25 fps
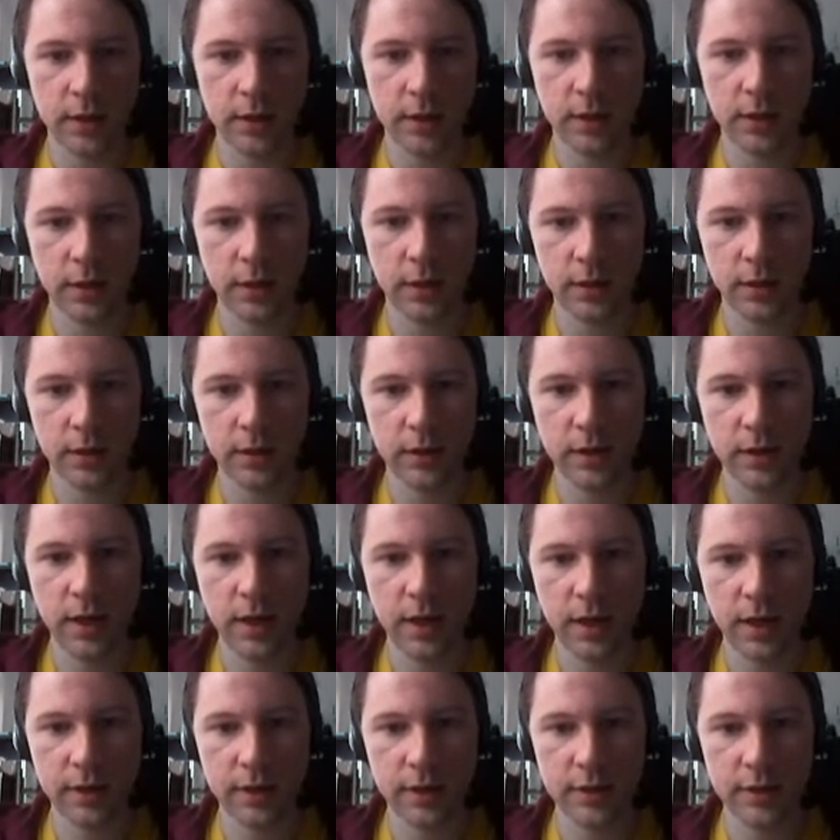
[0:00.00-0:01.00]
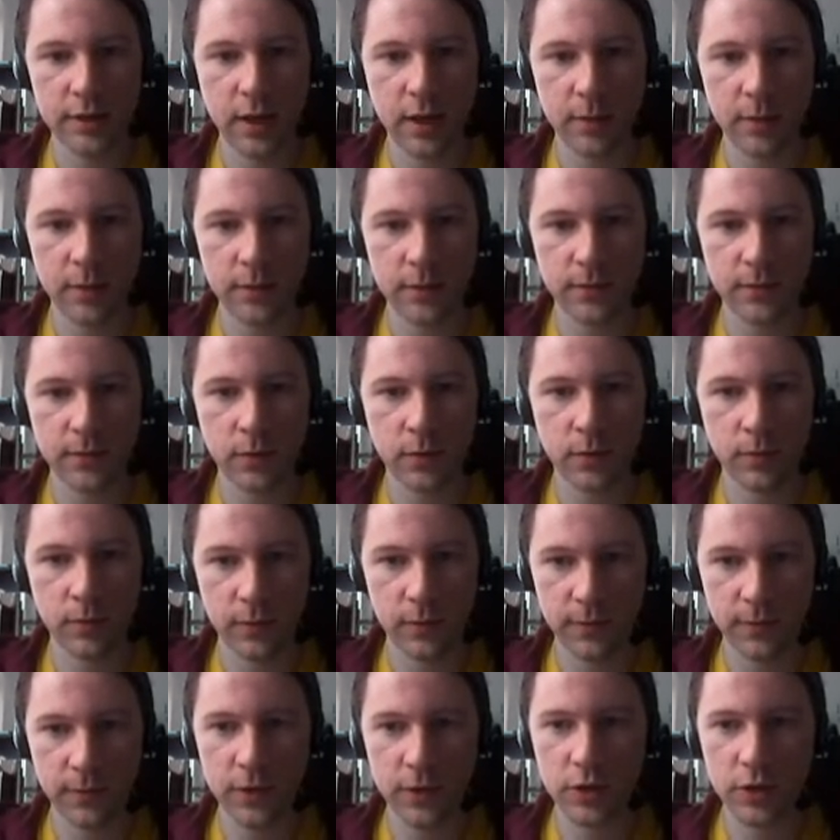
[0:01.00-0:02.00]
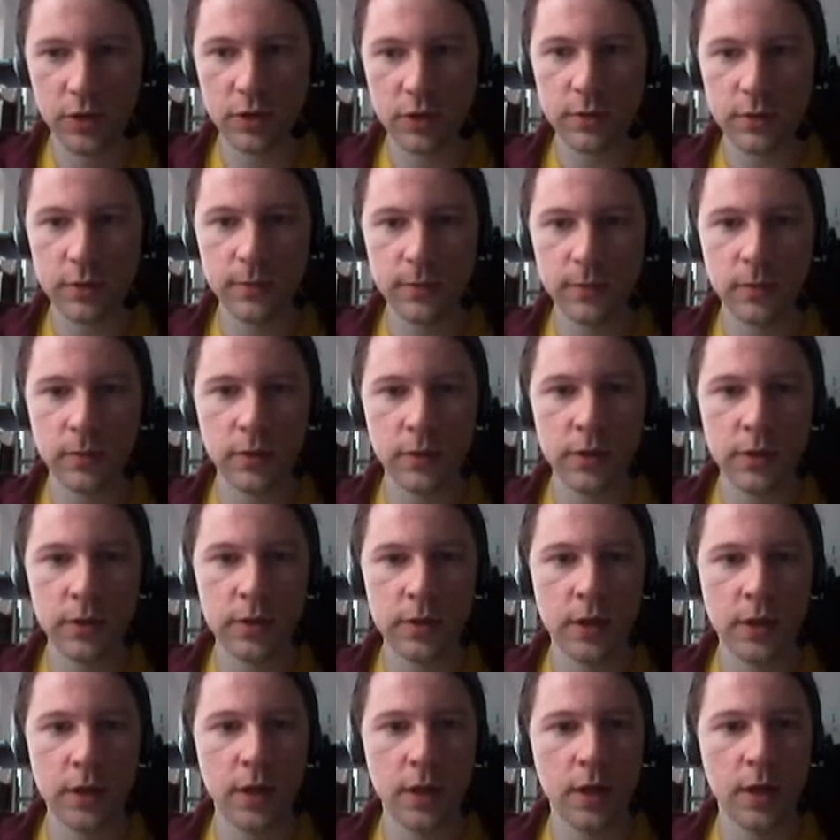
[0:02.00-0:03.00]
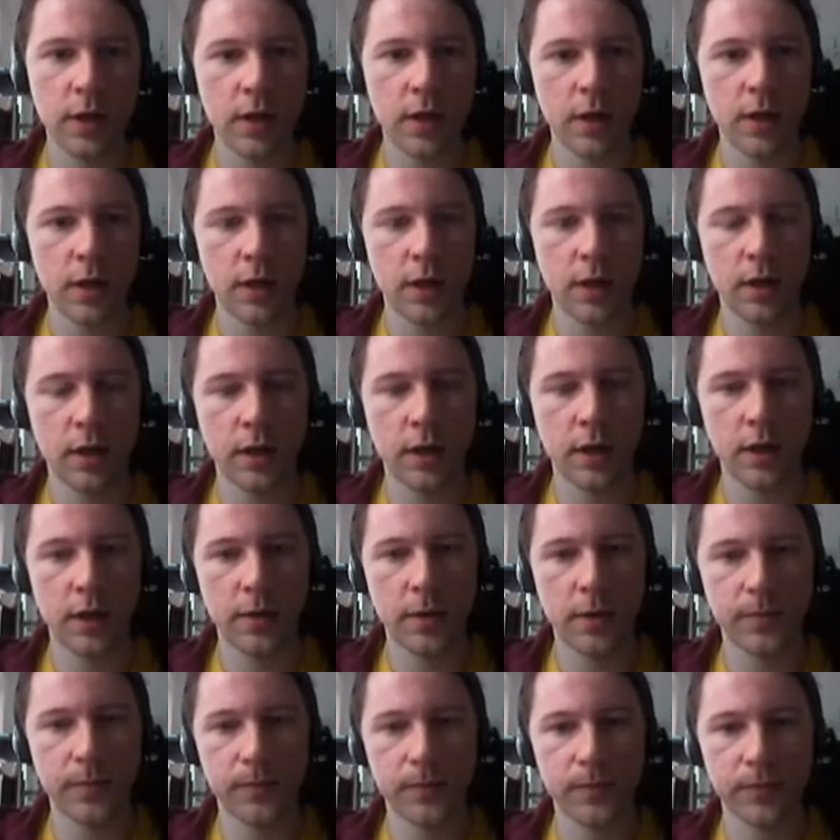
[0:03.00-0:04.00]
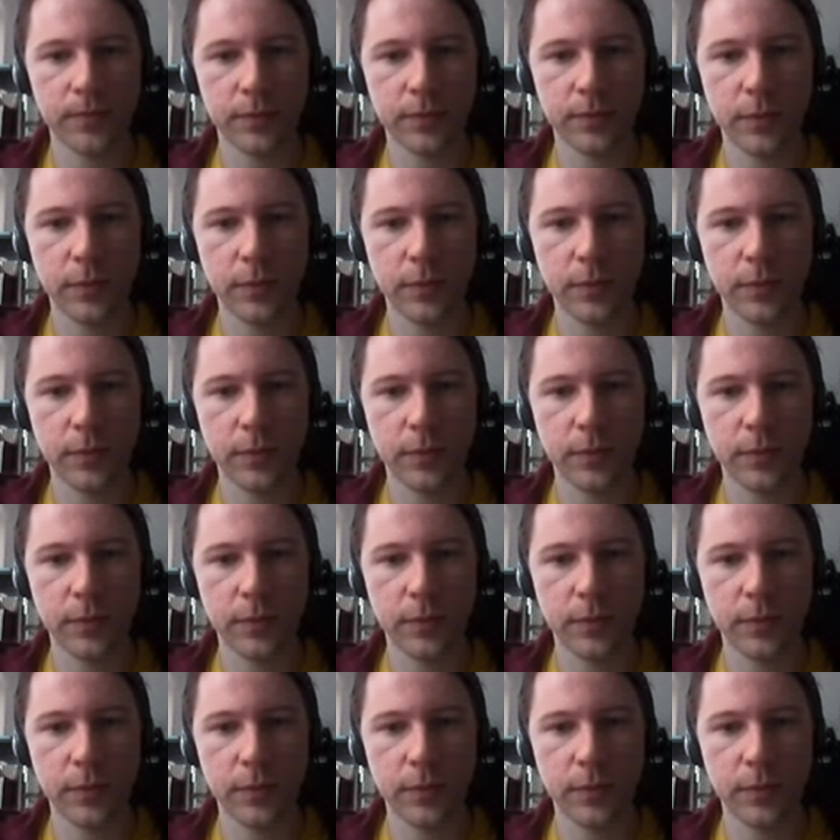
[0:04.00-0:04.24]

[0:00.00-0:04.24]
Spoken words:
that the X comes from the features, of course, and